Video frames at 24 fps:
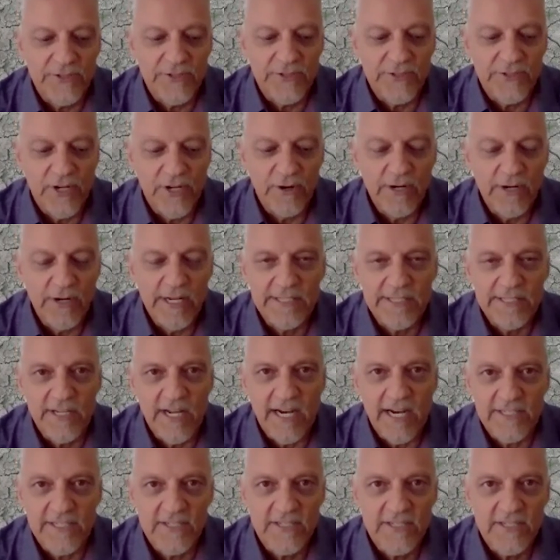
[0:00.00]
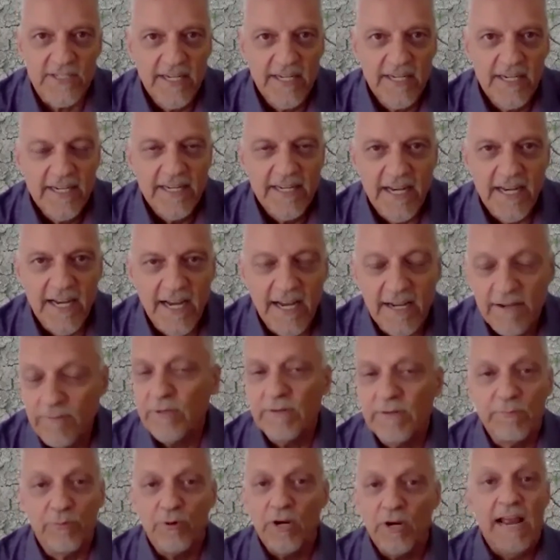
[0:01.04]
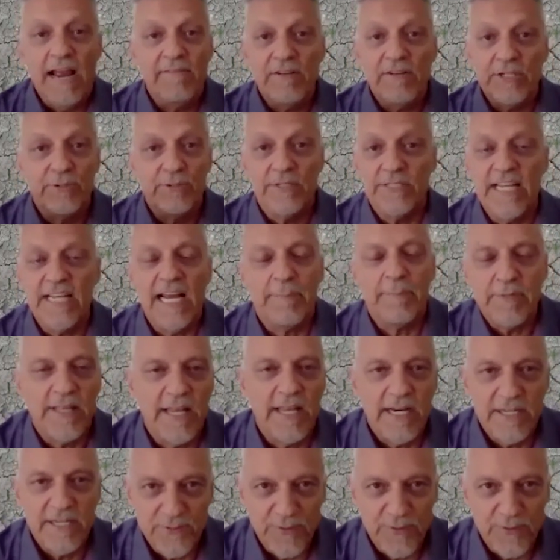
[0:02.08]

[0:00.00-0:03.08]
so it's not, uh, we, we're having to adapt to that as